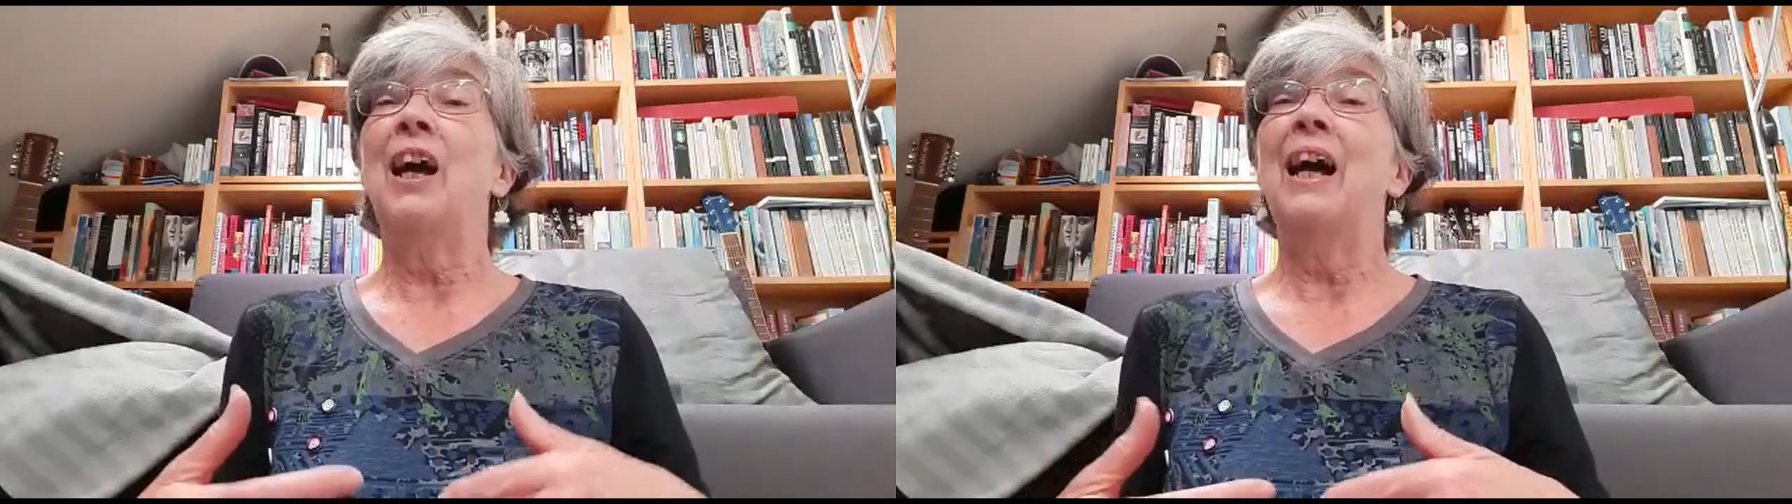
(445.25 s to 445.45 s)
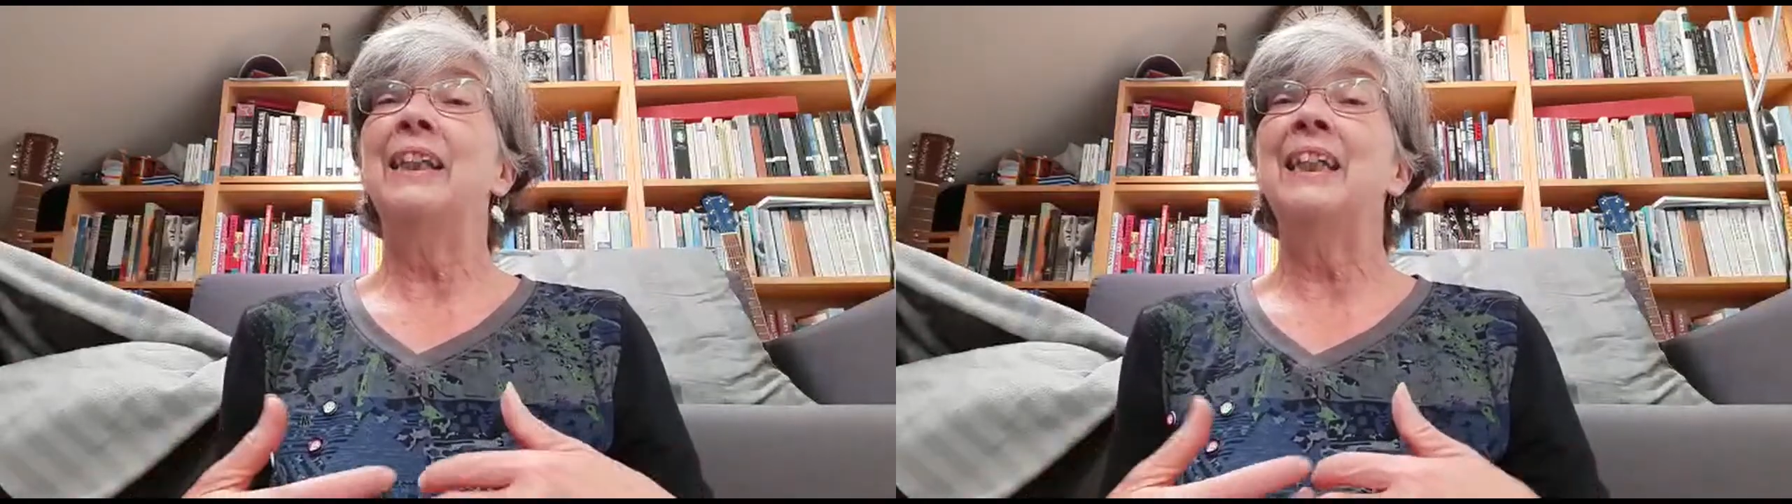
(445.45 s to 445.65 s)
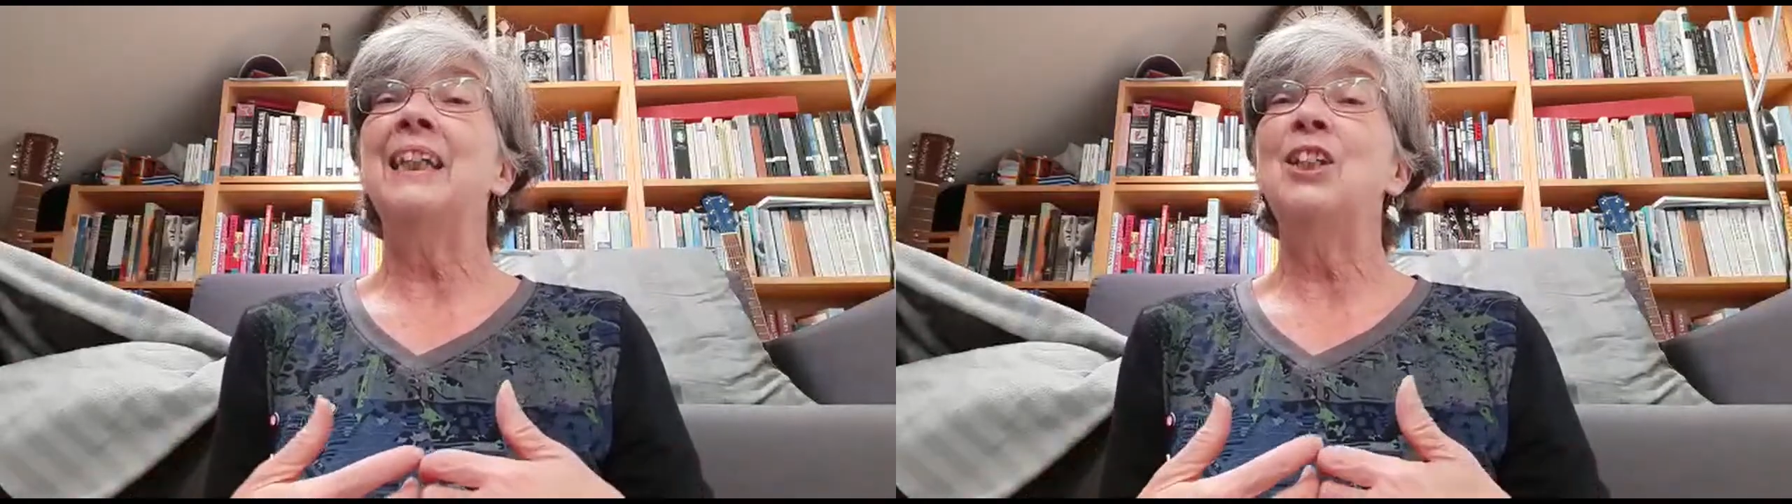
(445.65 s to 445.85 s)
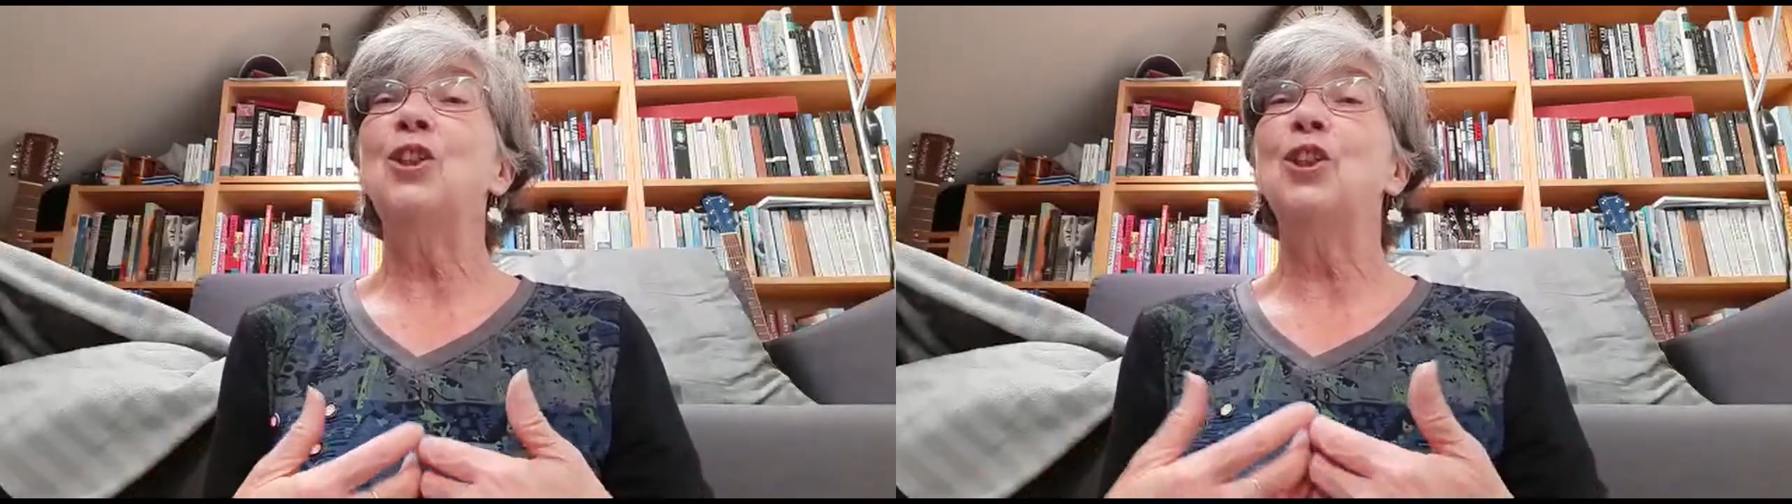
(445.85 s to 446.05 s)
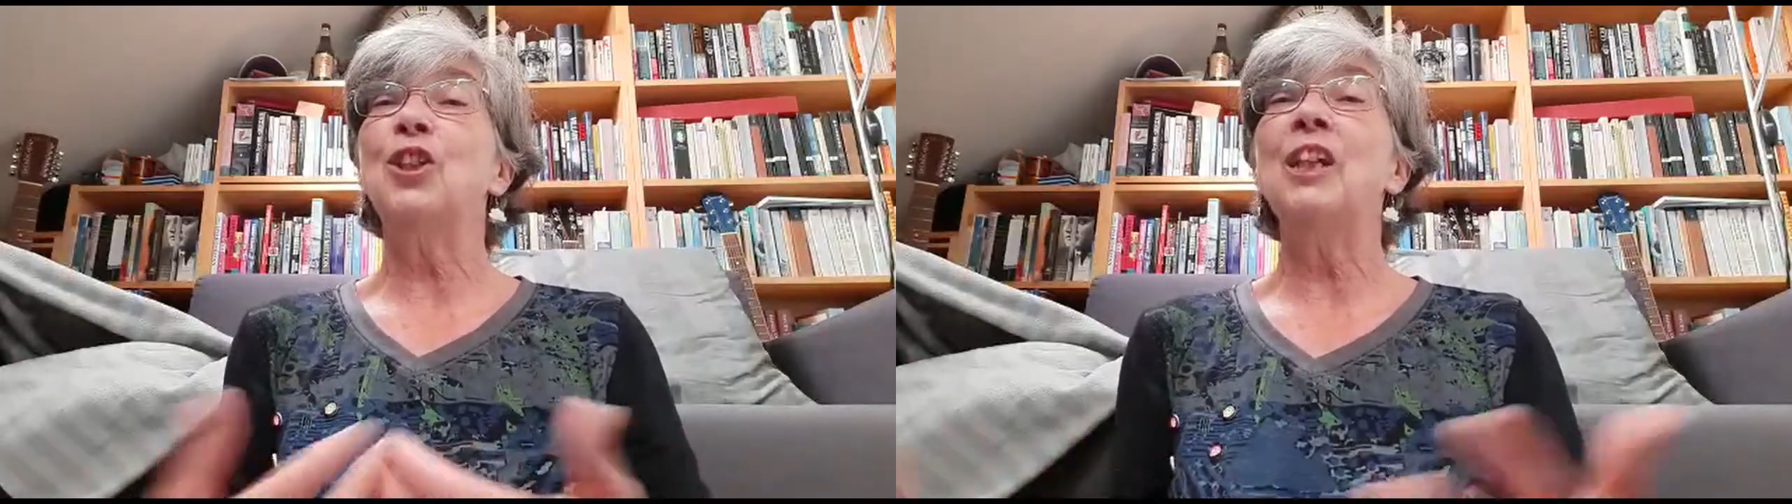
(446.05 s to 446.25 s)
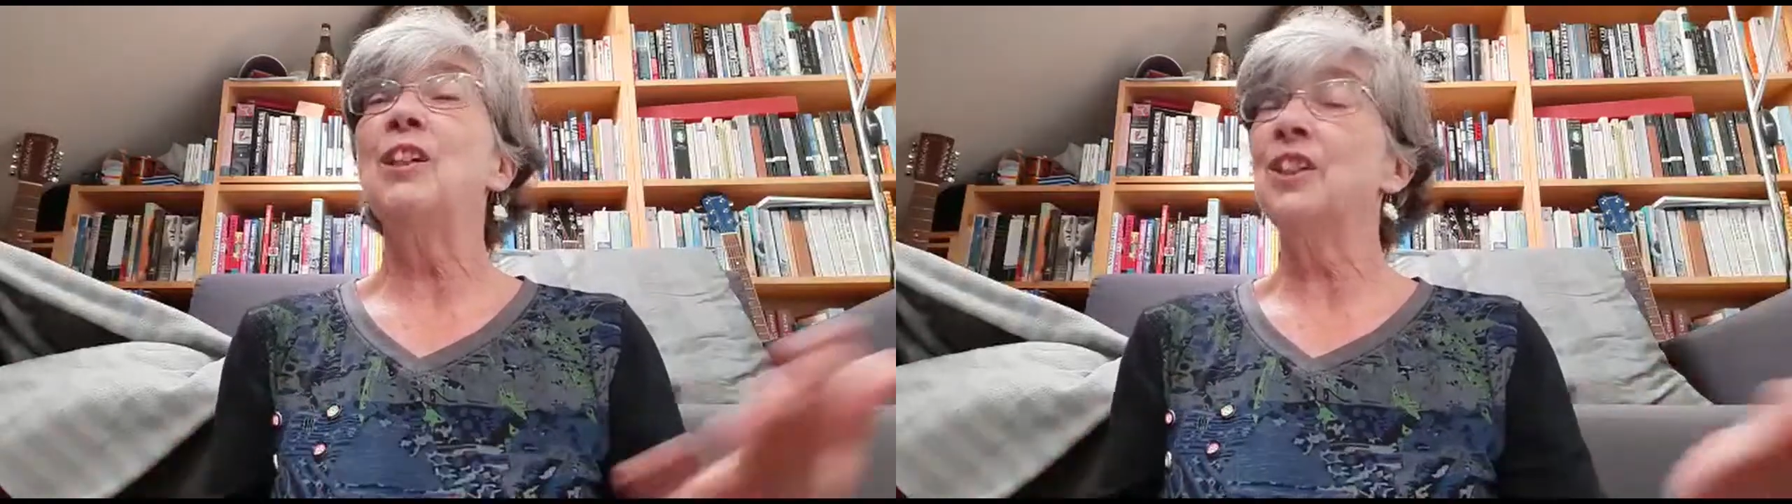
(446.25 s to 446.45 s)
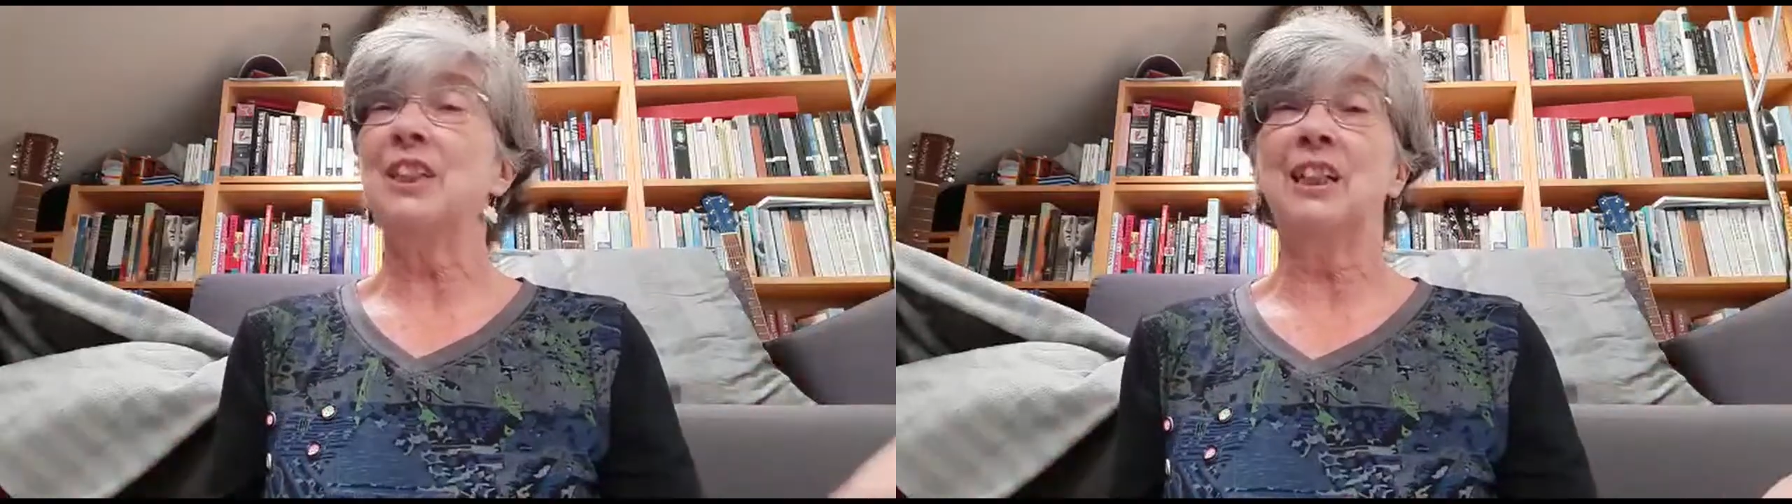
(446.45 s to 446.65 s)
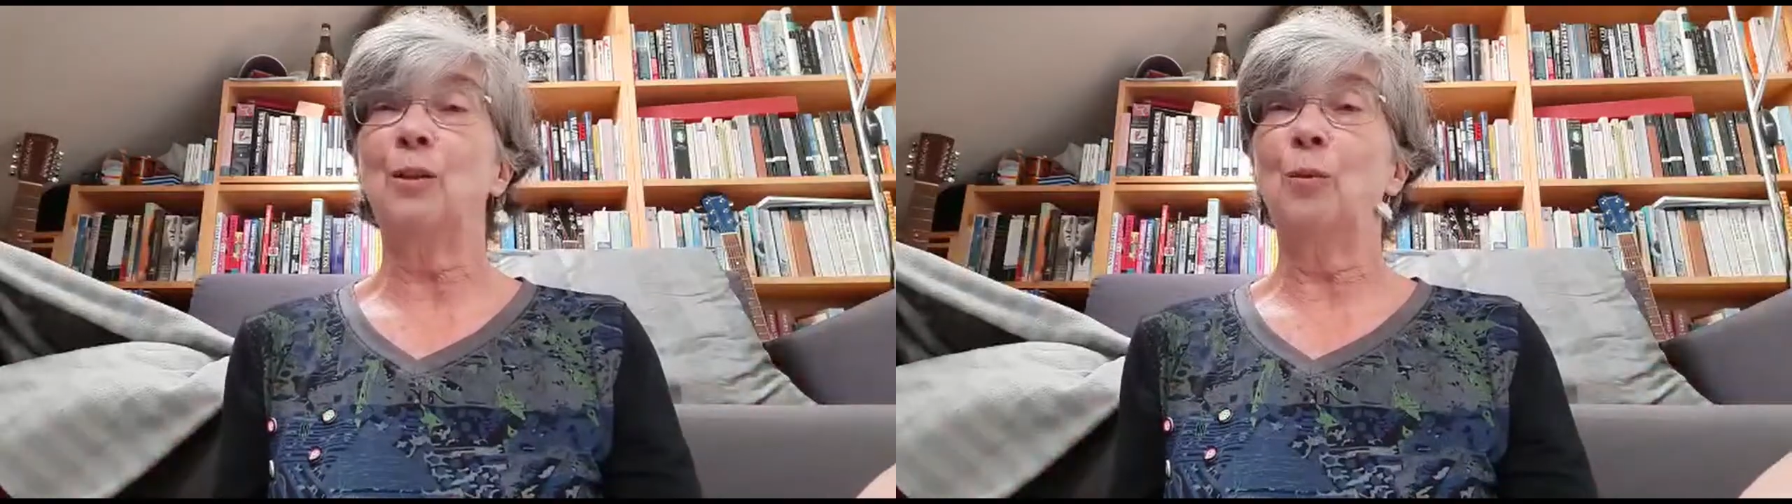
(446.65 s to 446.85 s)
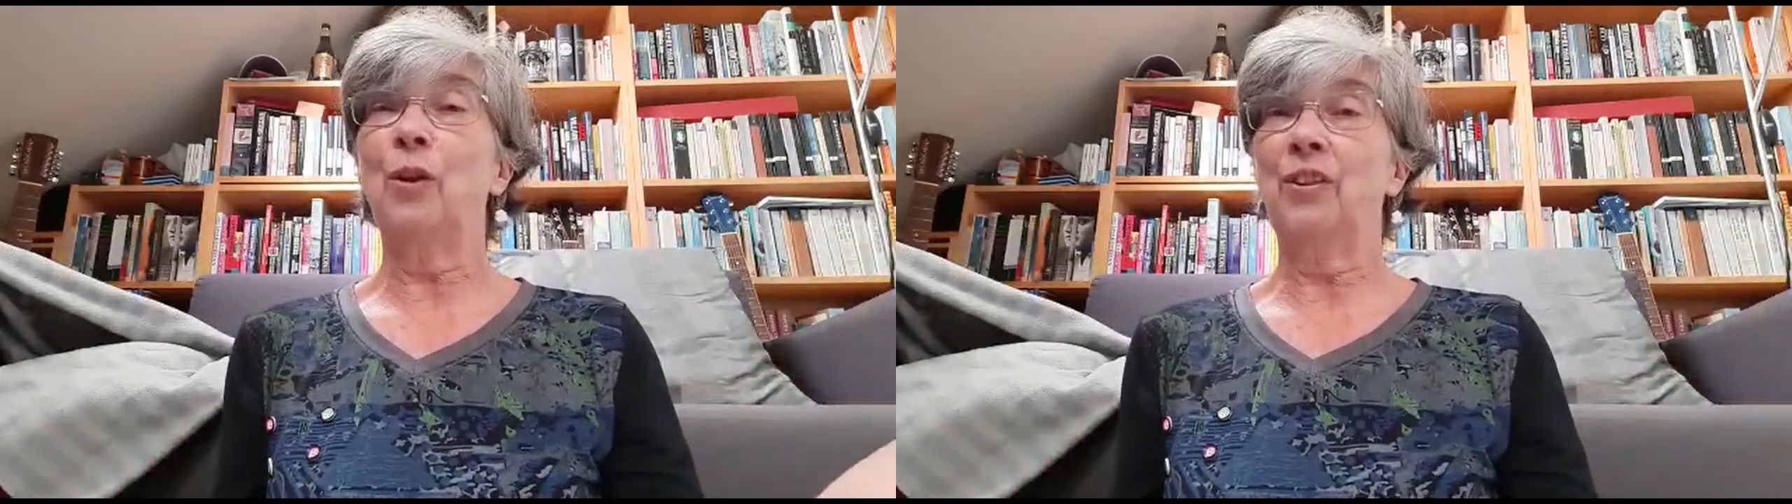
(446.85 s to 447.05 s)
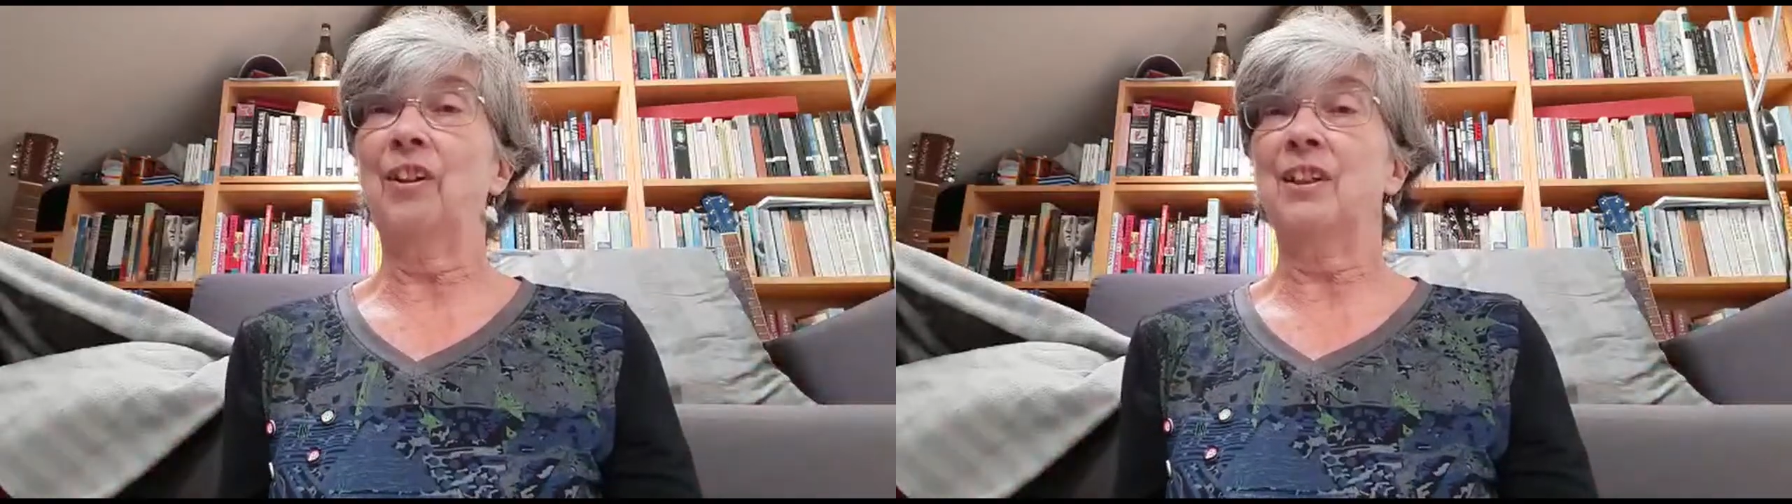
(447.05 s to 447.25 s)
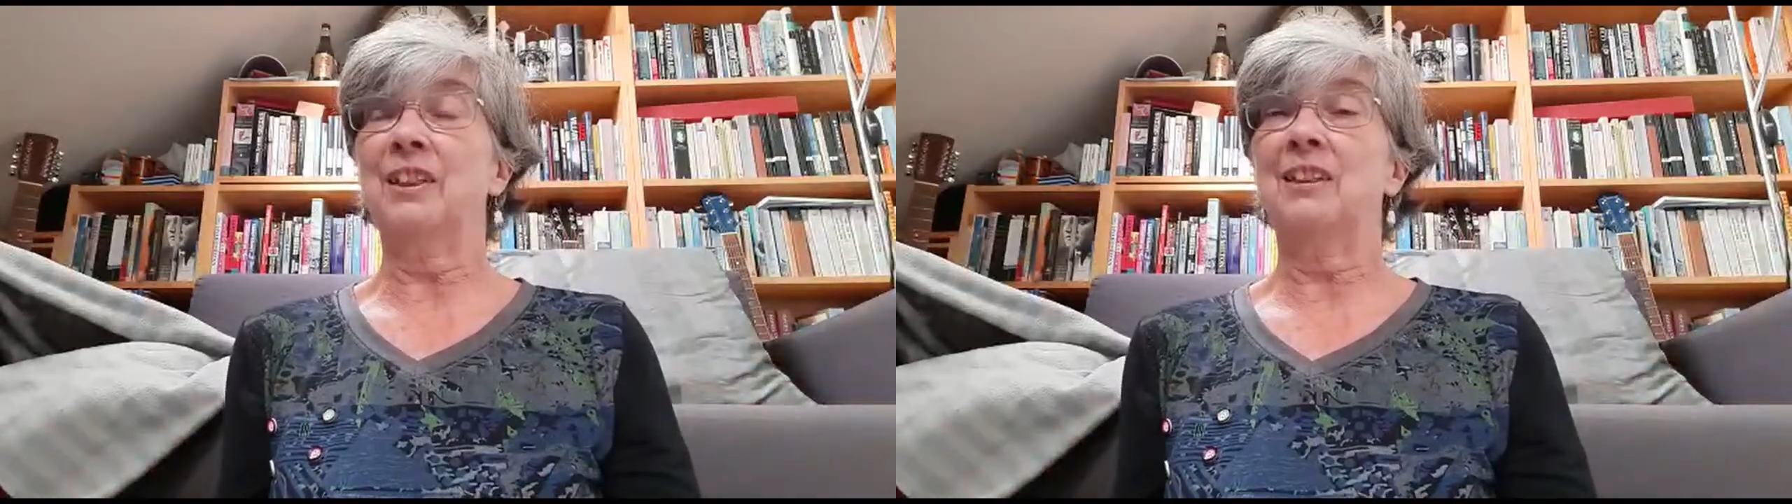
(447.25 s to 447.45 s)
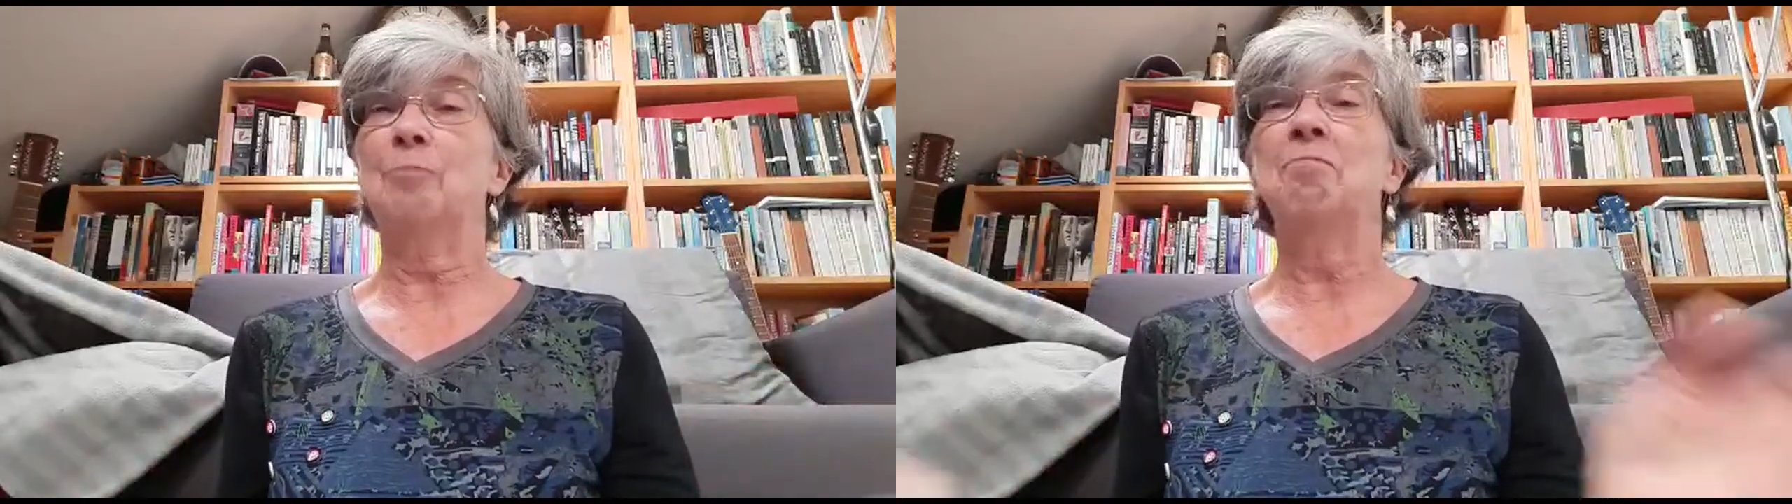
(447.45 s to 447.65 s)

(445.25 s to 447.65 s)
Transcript: and he shares it with us.